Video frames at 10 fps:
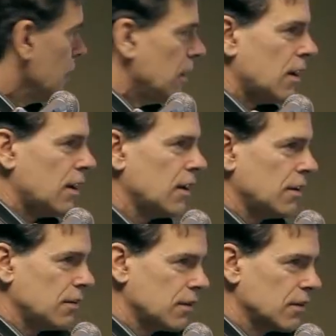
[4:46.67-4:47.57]
uh,
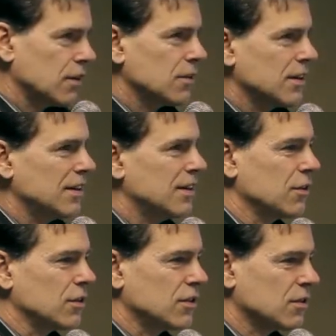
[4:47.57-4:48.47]

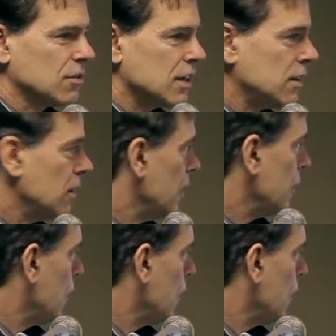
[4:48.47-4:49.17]
another screen. I've